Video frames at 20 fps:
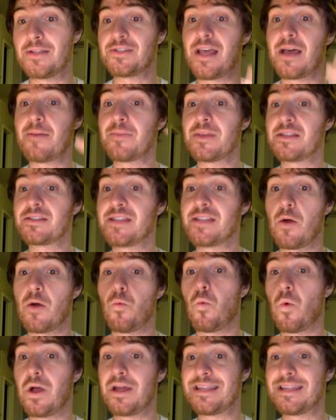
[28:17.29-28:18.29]
So that means
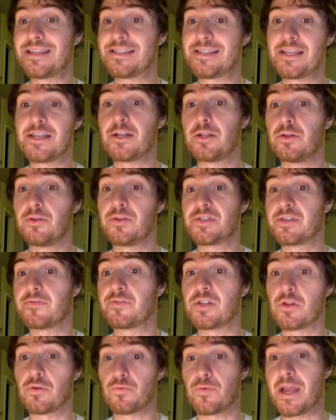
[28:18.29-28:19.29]
that 1 is inclusive
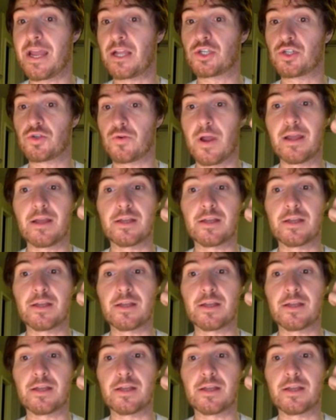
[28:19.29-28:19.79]
to the range, right?